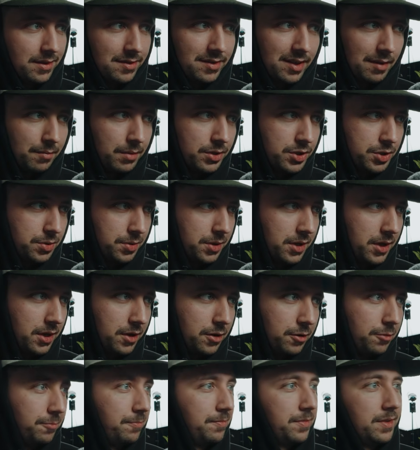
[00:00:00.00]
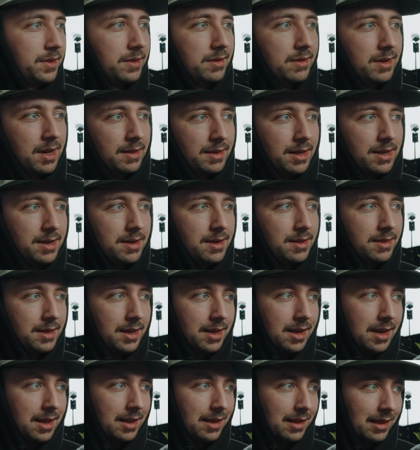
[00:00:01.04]
the Sigma Trio, and then
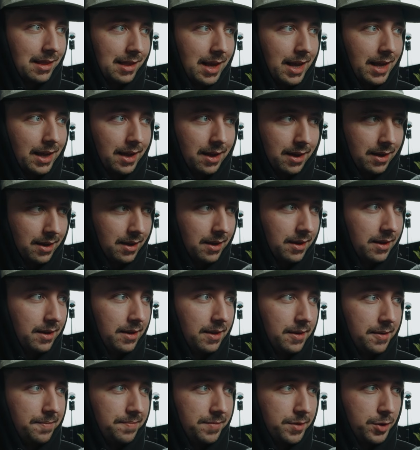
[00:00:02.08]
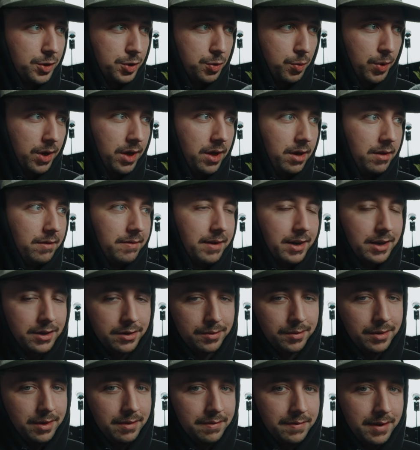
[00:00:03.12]
the Leica 12 and
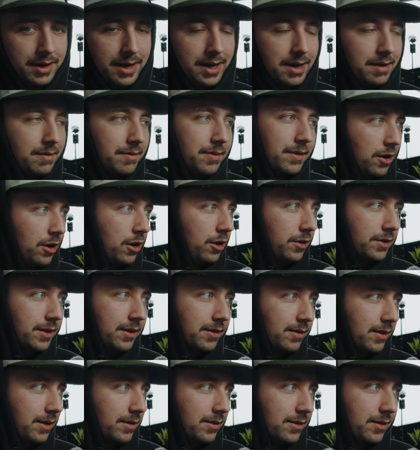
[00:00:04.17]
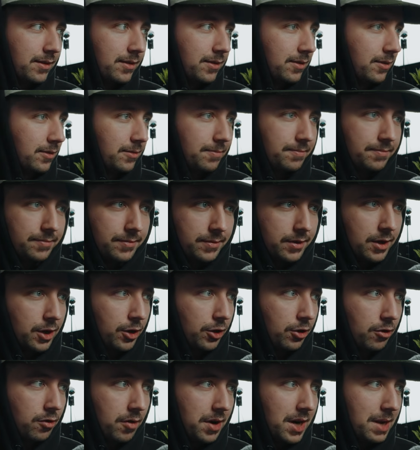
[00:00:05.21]
25. And all these lenses are
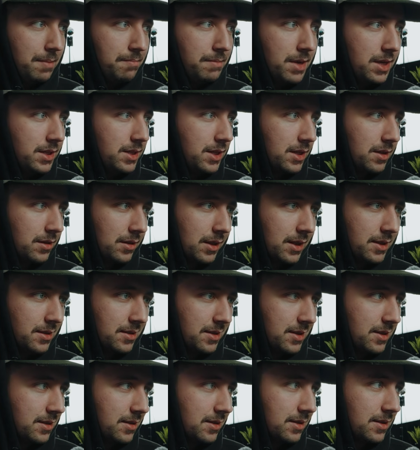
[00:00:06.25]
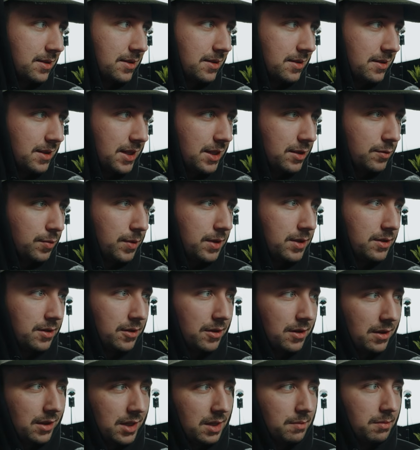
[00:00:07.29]
great mid-tier lenses. These ones
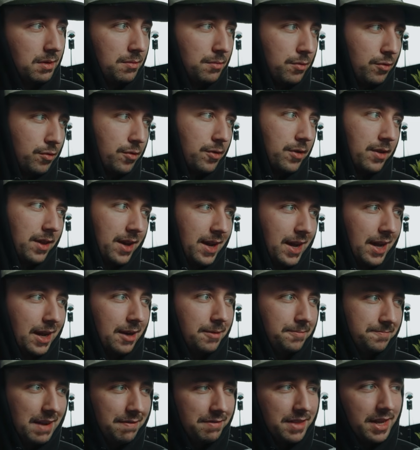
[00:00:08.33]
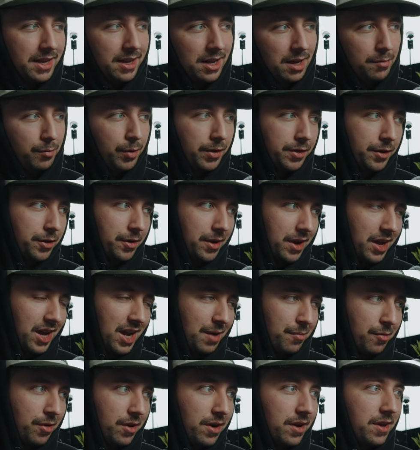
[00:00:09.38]
are a little bit more like if they come with your
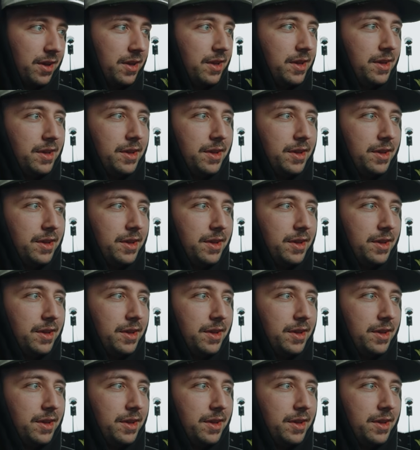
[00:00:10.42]
camera,